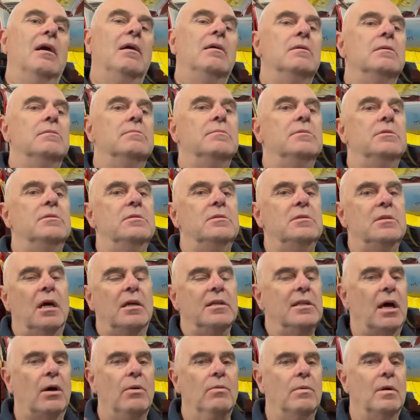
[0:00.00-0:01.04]
I
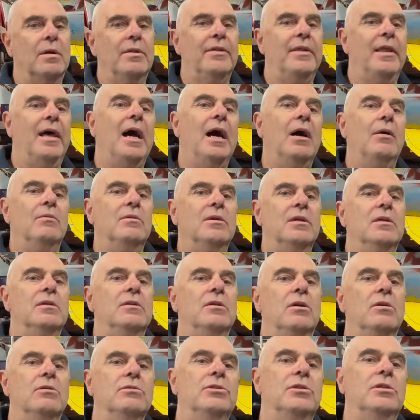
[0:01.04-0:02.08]
don't want that. I want a
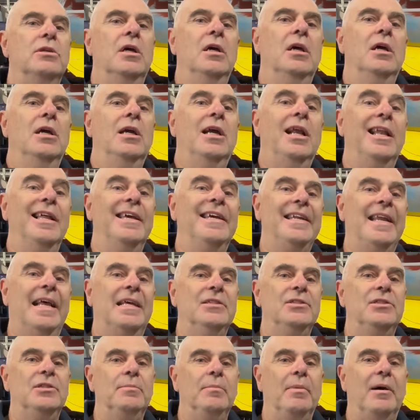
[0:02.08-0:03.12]
nice clean
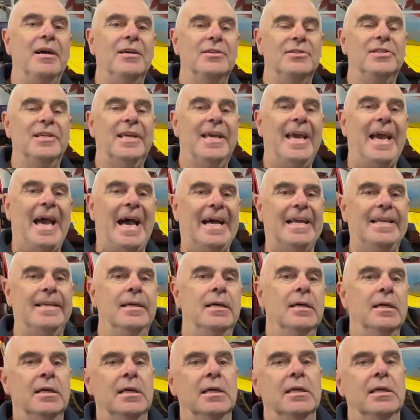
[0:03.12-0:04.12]
engine bay as I can.